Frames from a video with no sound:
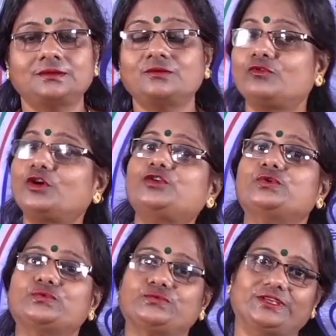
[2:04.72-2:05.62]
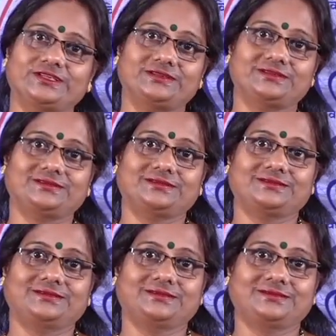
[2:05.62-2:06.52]
What do you feel?
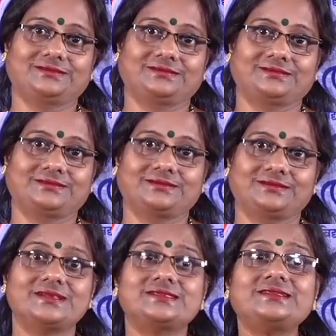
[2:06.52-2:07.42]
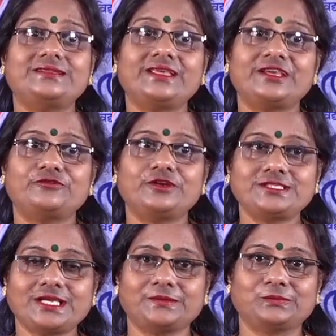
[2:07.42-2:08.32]
Is it there every
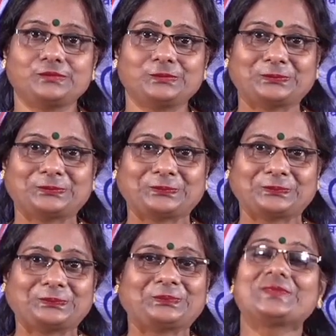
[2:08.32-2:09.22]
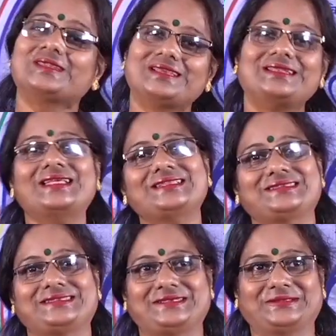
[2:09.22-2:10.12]
time? Let's
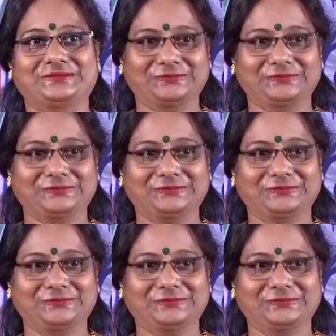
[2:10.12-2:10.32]
see.